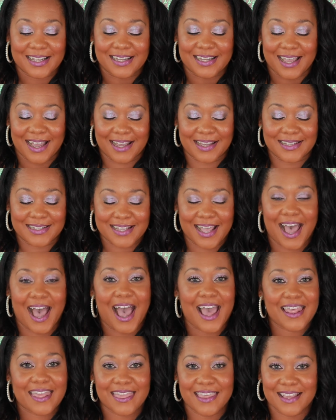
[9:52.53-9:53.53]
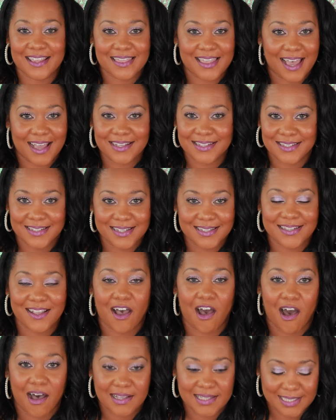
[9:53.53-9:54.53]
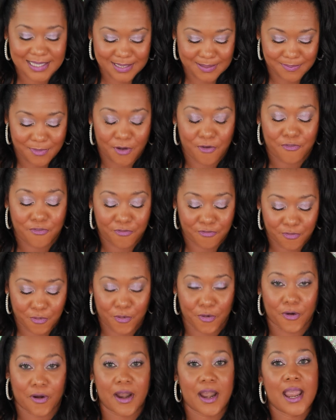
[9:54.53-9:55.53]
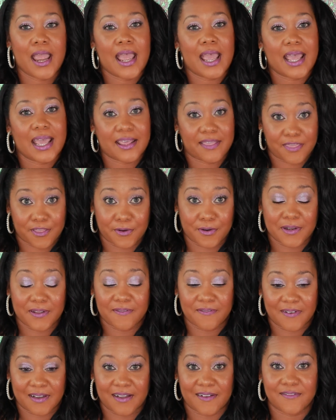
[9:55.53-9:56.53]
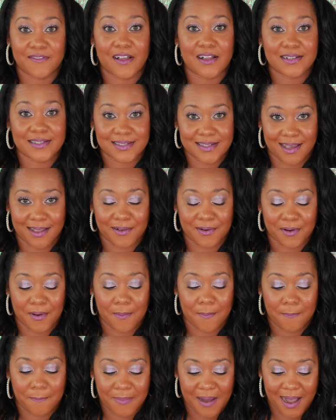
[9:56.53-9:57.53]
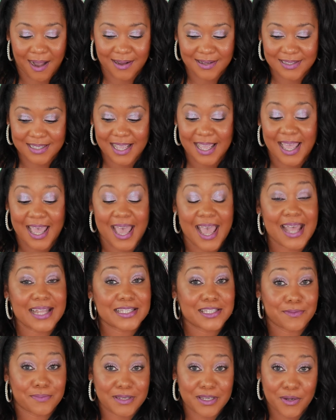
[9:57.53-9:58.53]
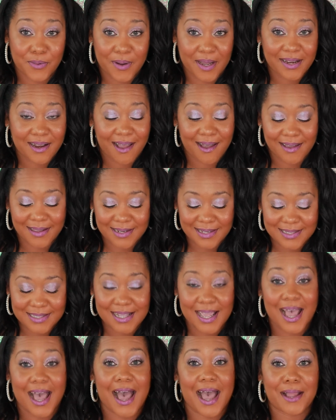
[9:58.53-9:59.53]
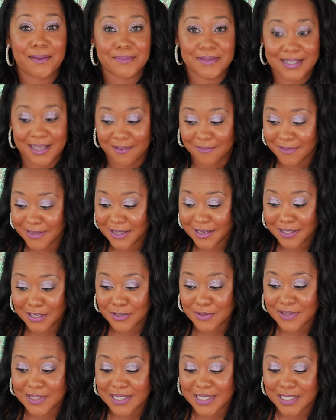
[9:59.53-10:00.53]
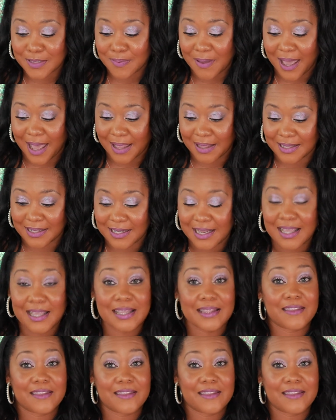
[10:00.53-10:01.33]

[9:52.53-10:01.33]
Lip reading: Guys, I think that is just awesome for a $35 box. And to be quite honest, I'm definitely going to use this palette.